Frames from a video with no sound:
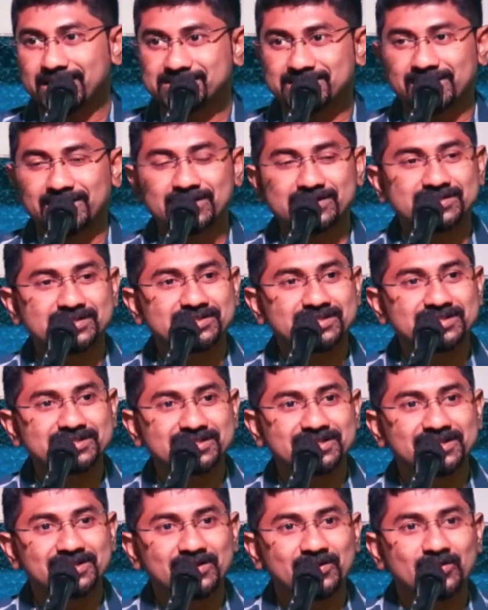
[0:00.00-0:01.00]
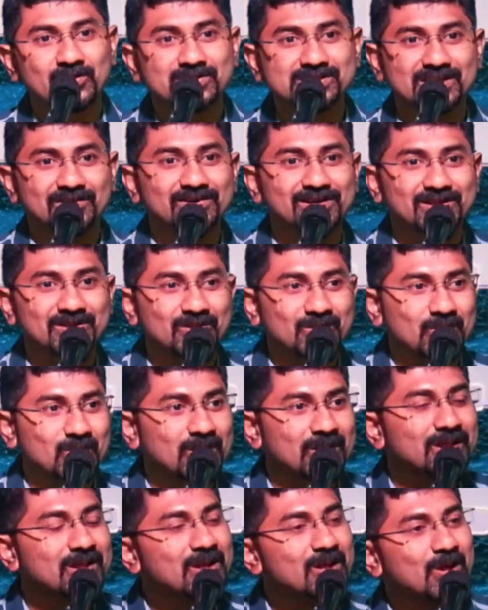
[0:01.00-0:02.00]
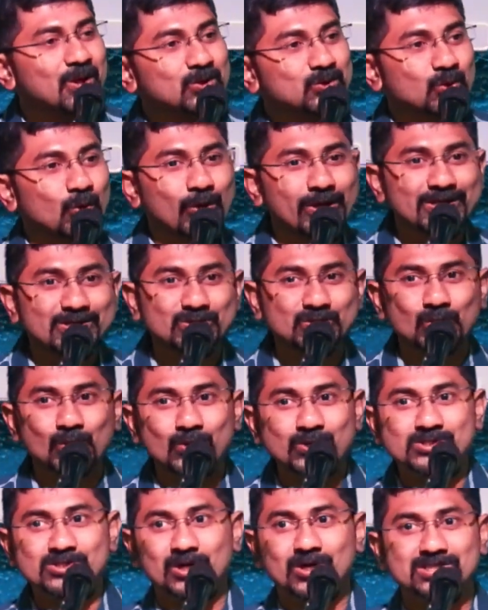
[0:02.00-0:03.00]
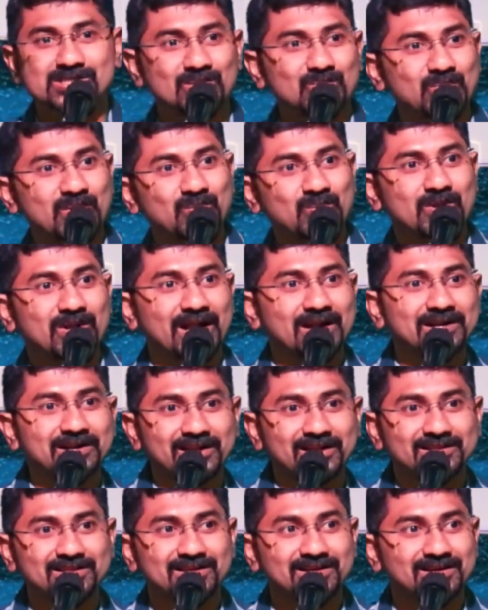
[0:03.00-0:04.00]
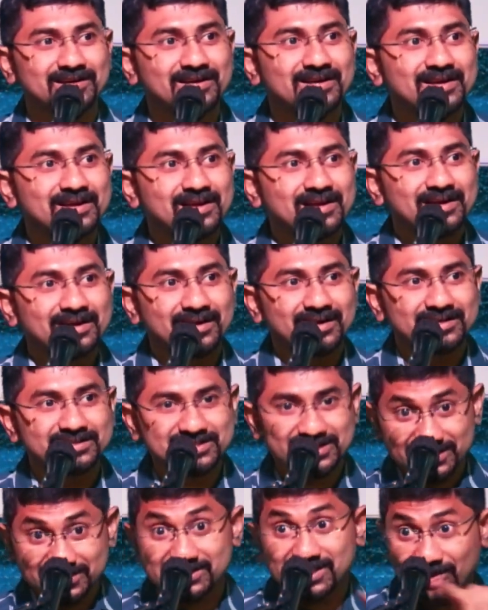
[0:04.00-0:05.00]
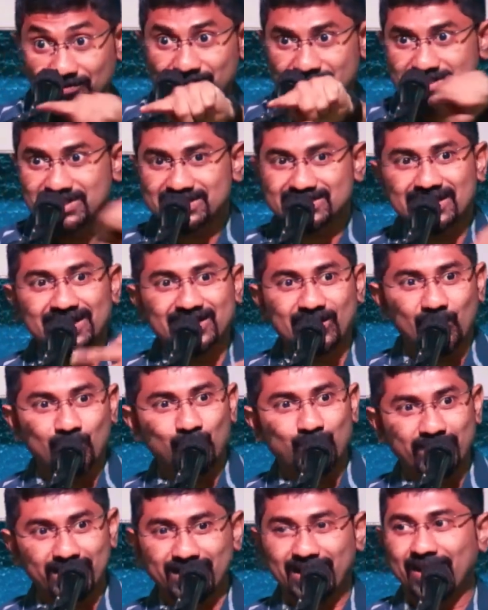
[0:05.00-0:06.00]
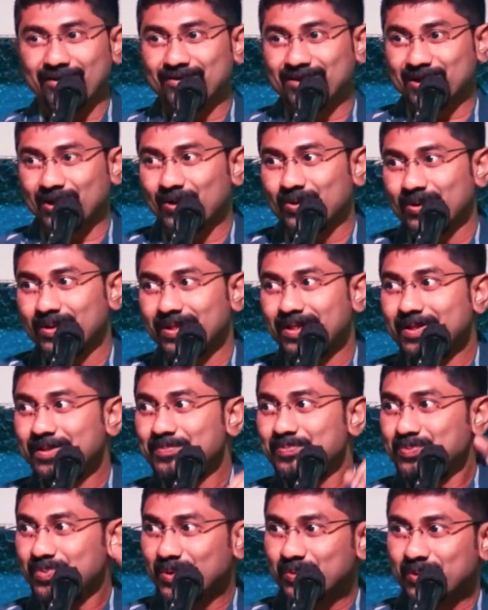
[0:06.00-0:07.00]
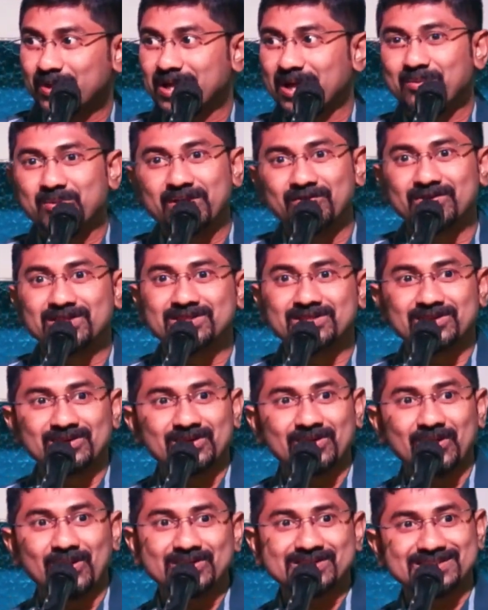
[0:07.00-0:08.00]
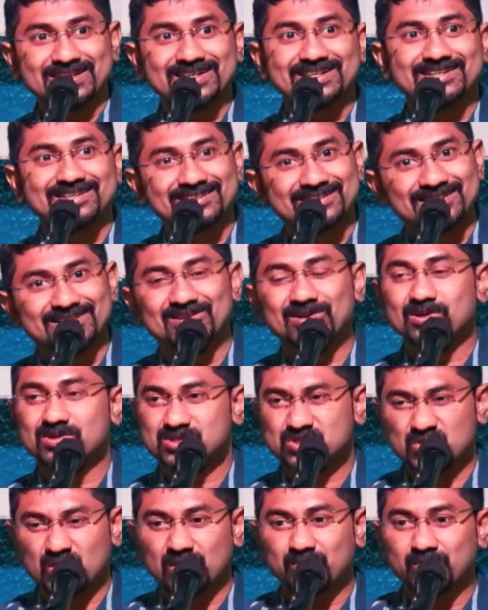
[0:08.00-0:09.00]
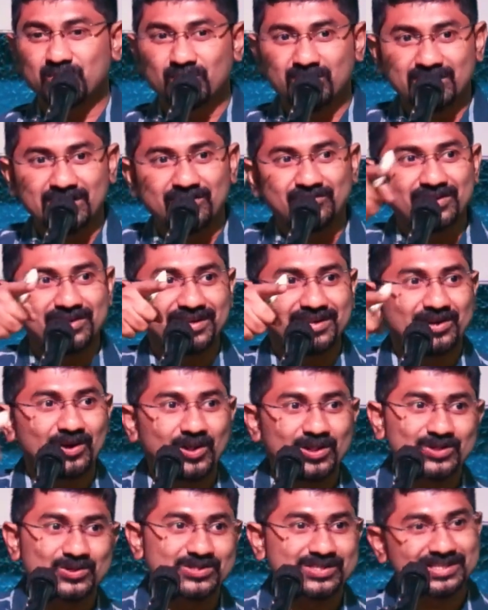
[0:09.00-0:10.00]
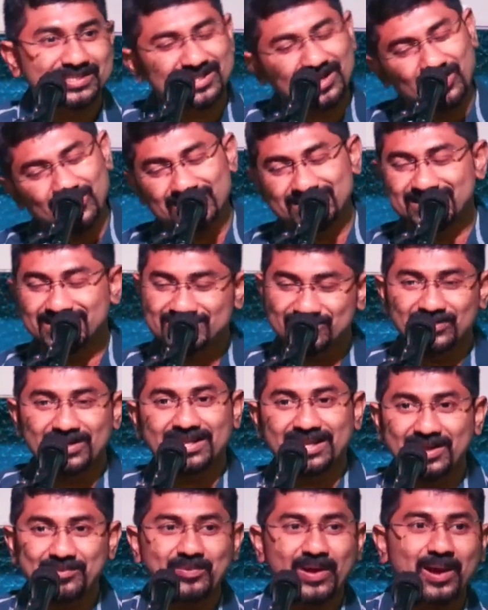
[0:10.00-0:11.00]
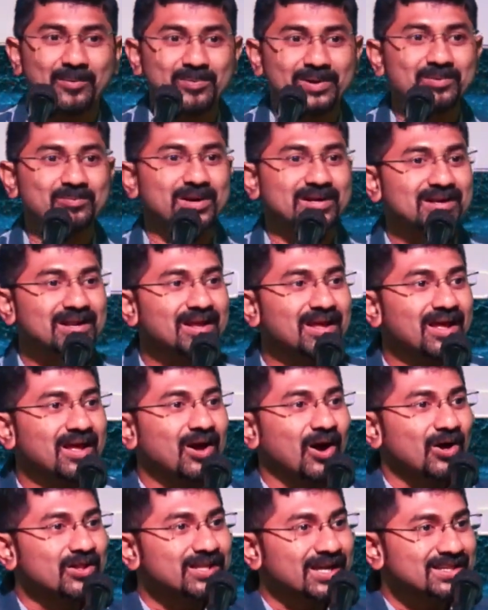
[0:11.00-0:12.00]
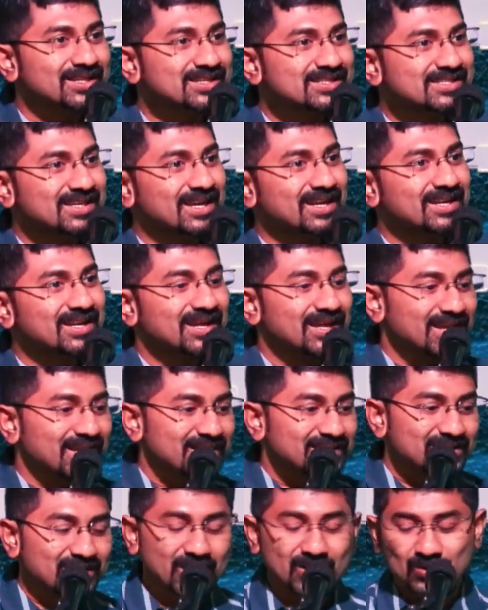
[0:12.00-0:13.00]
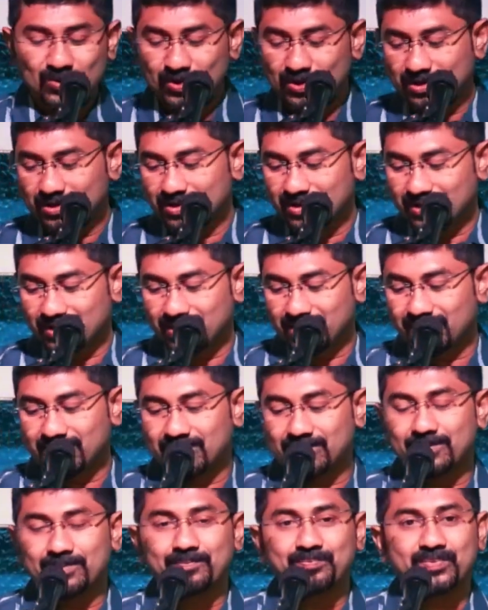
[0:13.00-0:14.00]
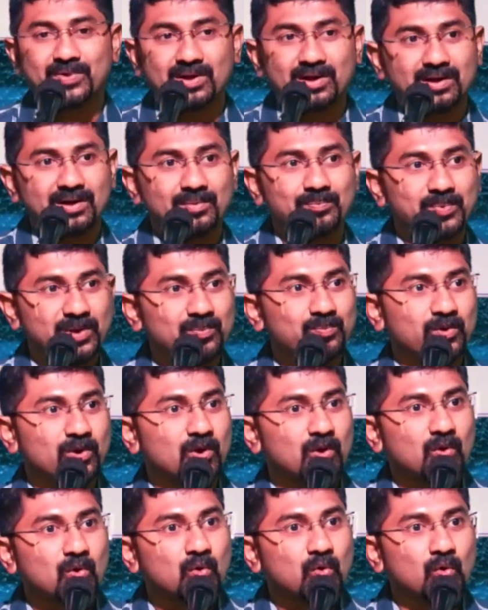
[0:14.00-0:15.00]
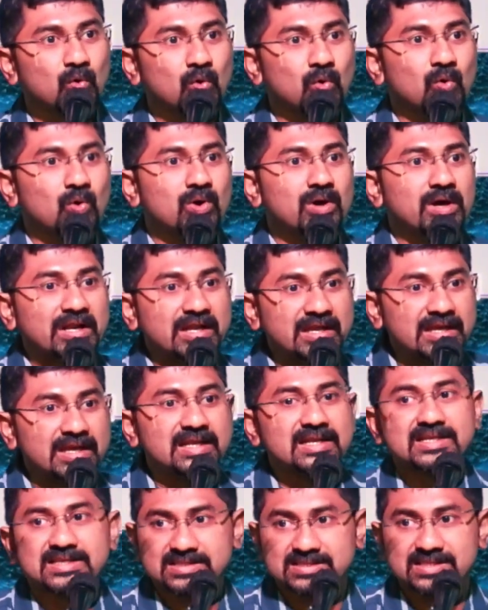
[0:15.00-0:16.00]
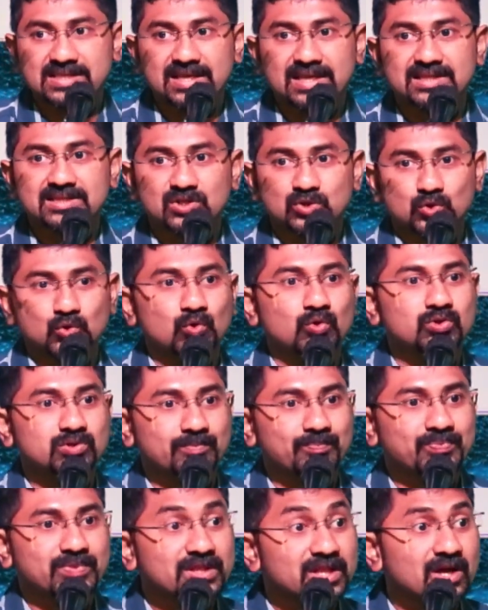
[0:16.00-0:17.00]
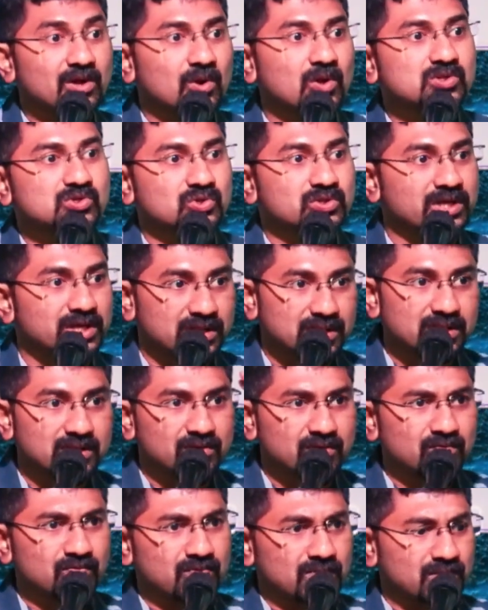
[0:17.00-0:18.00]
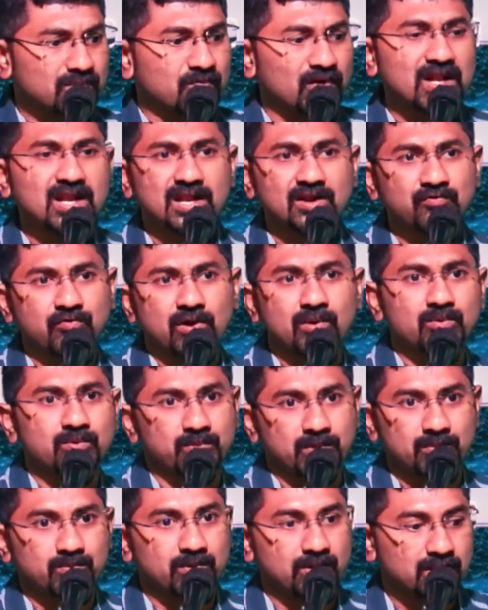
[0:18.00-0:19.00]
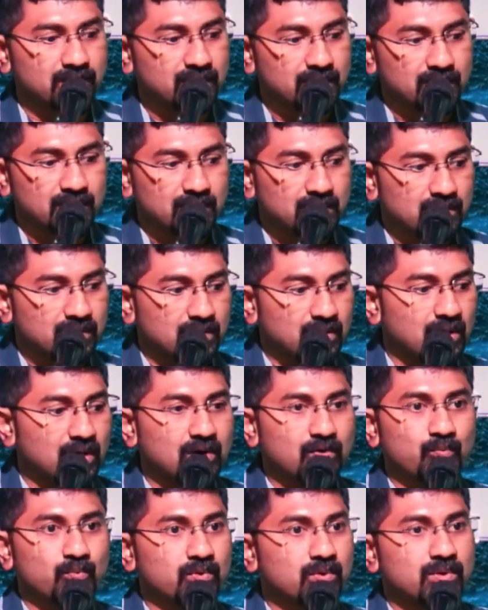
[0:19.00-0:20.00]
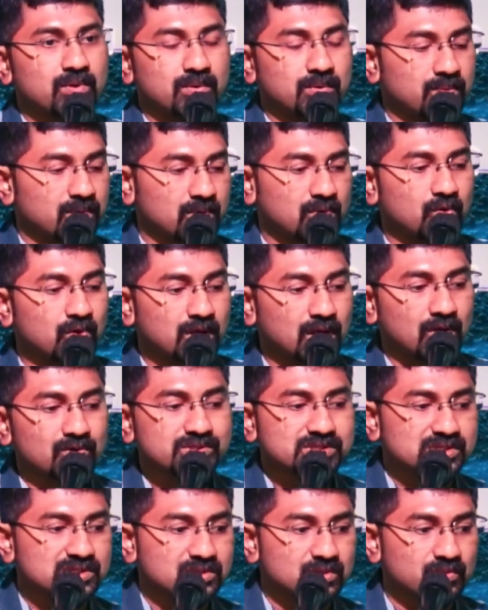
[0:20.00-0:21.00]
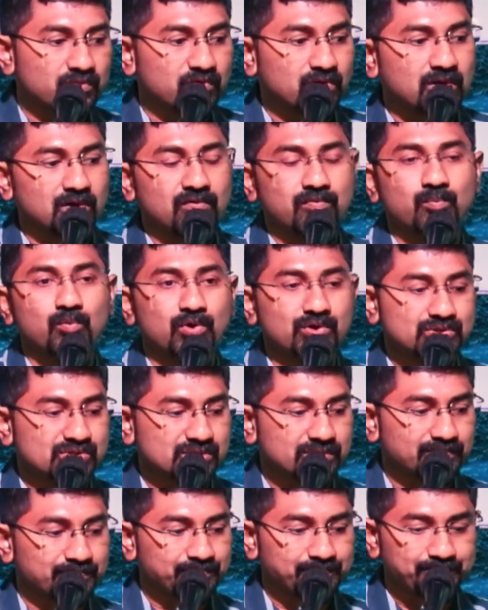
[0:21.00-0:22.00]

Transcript: as young as 16 year old, 17 year old, throwing stones or some people entering the uh, church service, just like how we are having now. People coming with rods and uh, you know stop. You are converting all those things. All these things will keep happening, but on the other side, there are good uh, uh, people who really seek the truth. They are also there, uh, well informed people a lot of uh, whole house is full of books